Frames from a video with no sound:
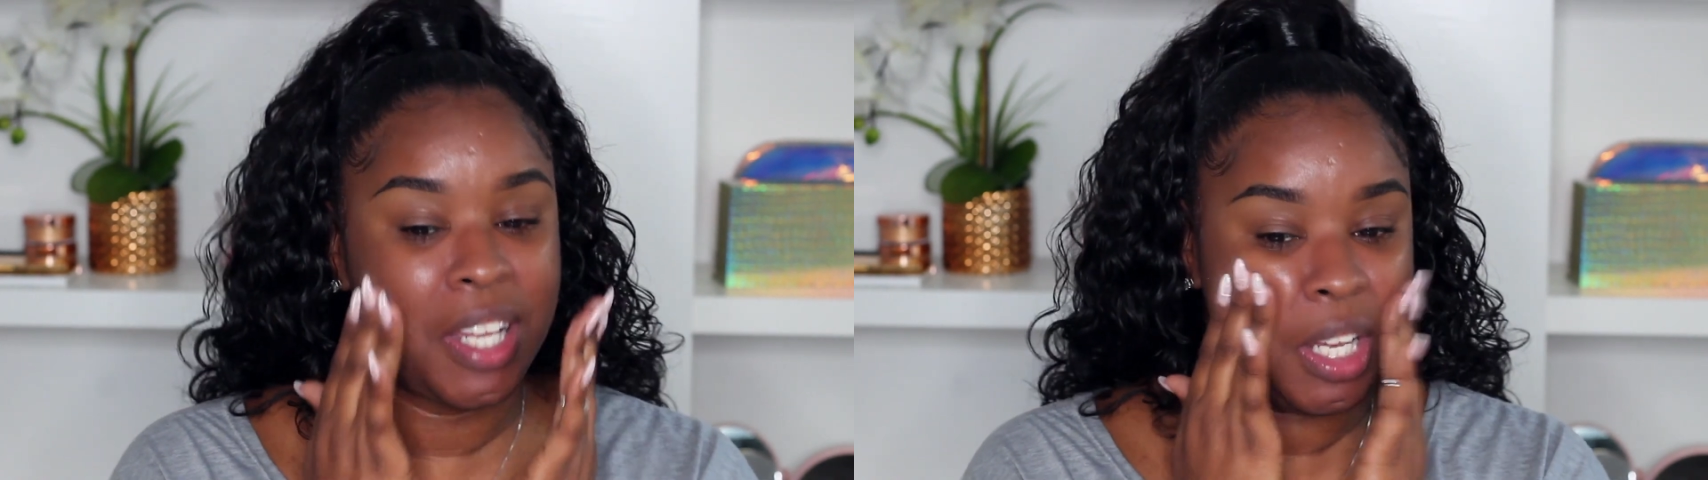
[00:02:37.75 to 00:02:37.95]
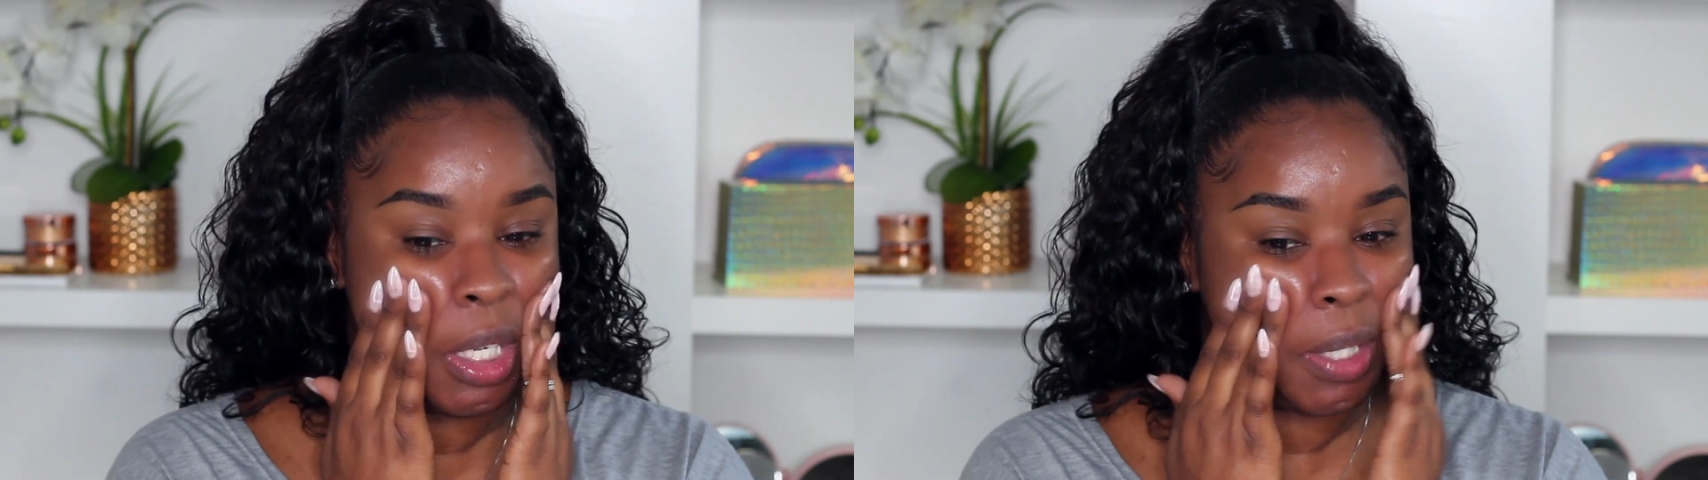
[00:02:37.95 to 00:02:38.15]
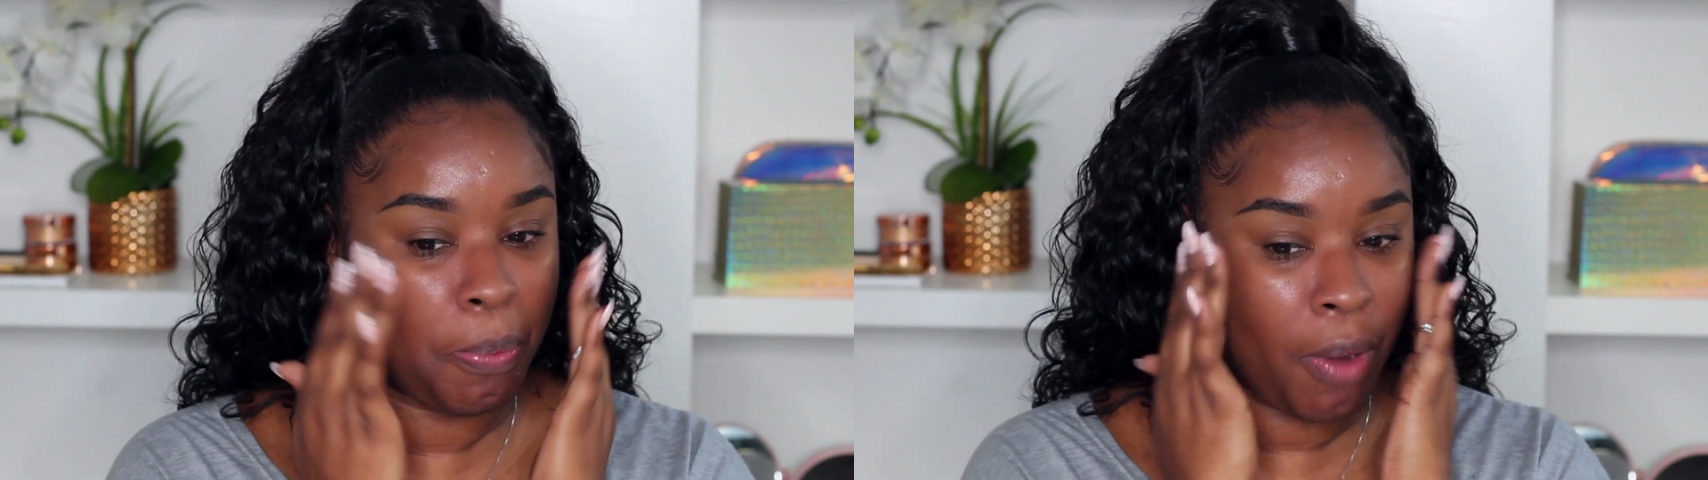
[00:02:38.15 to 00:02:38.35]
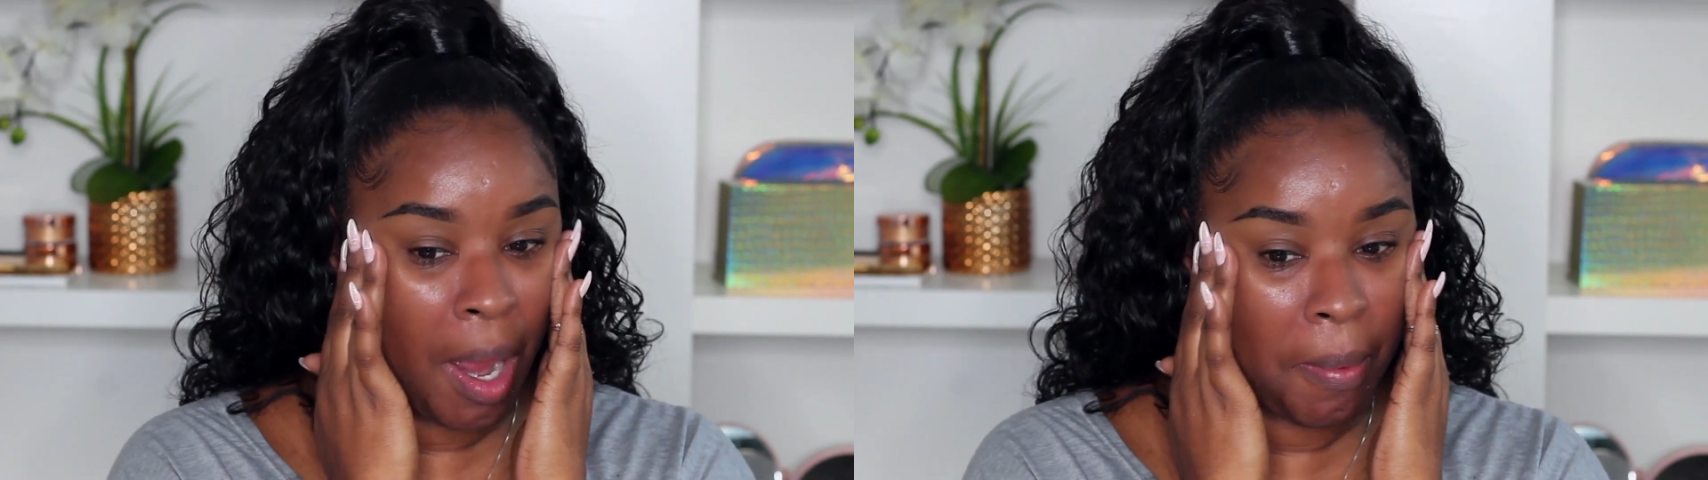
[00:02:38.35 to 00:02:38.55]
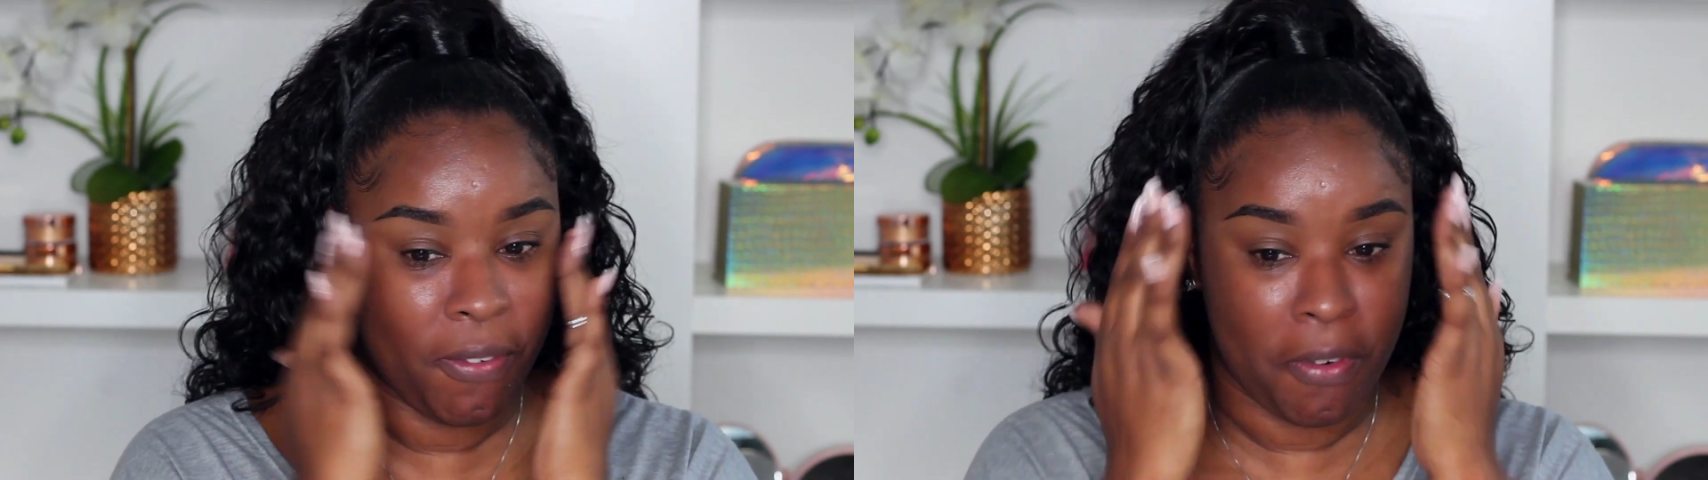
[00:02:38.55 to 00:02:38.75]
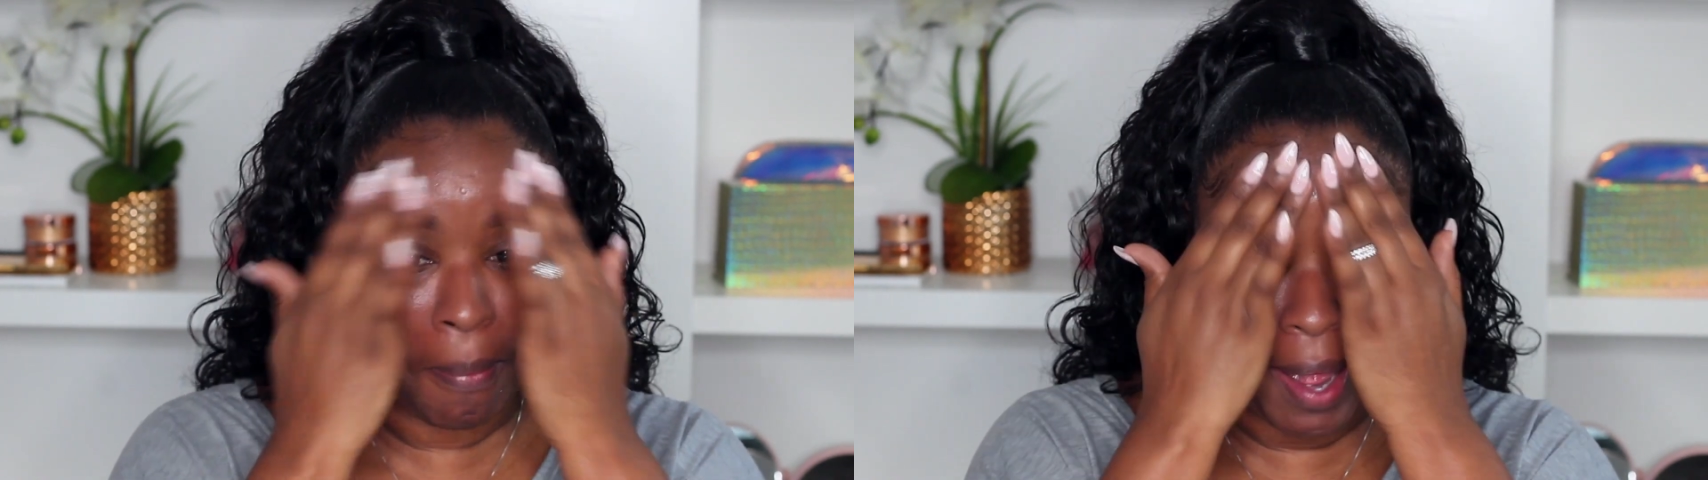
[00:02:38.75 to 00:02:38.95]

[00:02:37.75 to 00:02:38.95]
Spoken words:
good primer for